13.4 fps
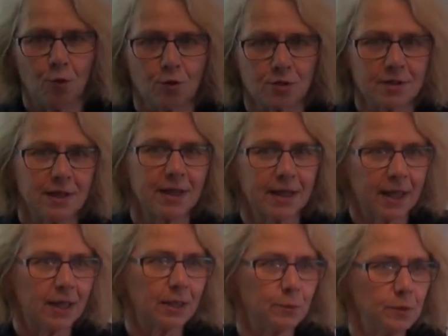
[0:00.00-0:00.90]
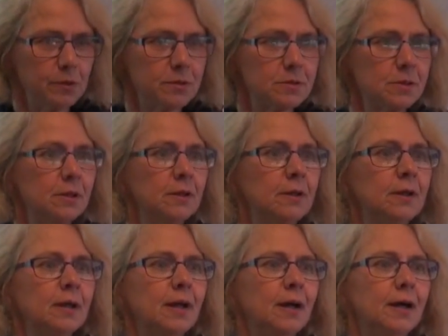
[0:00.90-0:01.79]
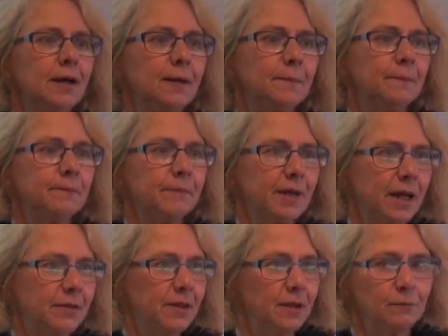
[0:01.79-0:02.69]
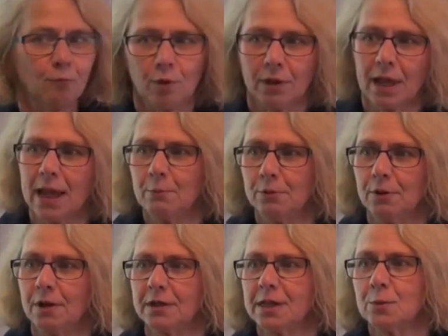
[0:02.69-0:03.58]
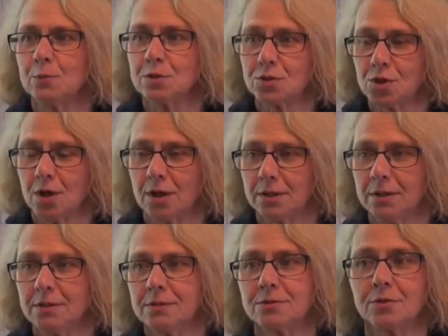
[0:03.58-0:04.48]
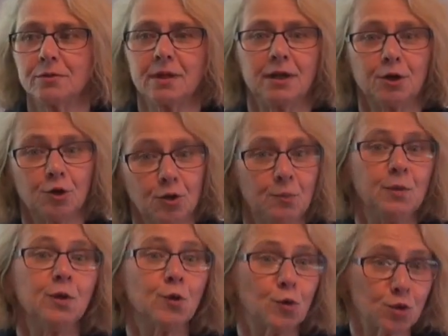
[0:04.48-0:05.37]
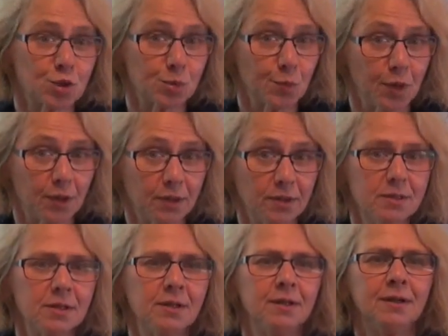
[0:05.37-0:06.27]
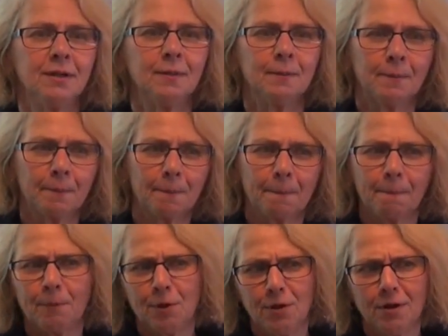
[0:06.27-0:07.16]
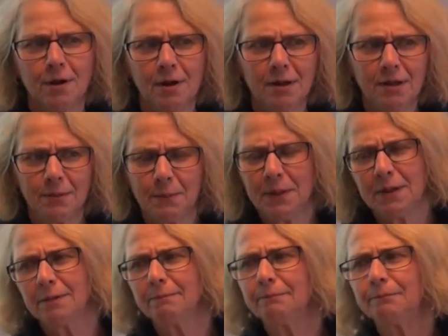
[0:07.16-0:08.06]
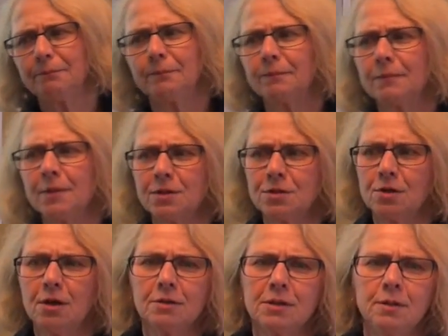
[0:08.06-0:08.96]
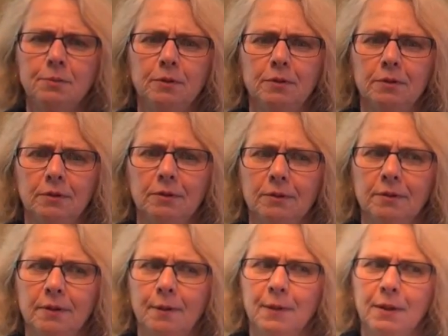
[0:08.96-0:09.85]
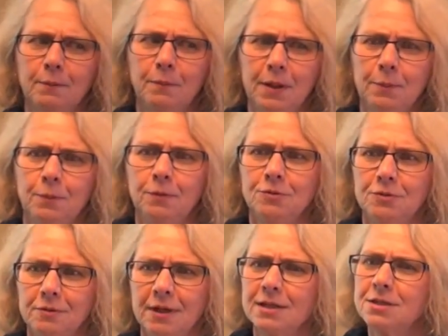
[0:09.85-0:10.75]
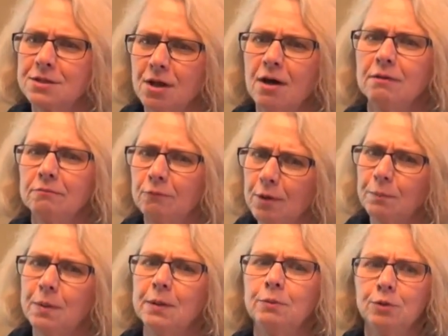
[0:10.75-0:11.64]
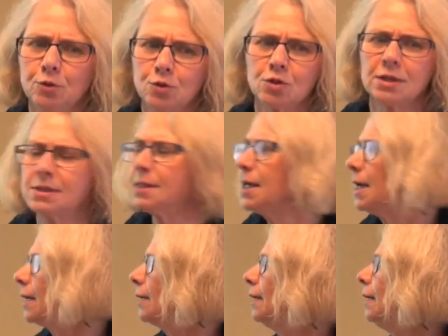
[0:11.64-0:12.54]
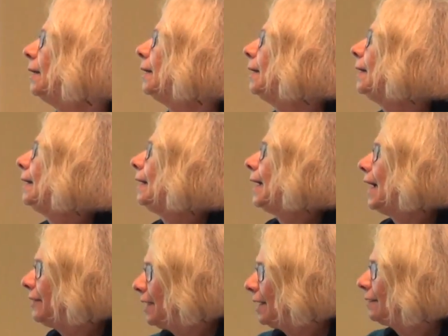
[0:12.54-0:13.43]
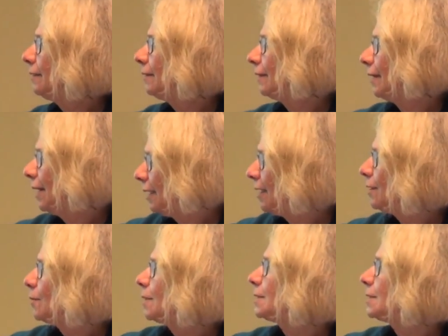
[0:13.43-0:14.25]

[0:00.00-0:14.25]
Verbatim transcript: horse-like animals. Um, and then one came along that was dotted, so then it could be horse-spotted. But you got to admit, it's not typical. I mean, people, that's not what people usually say. And then another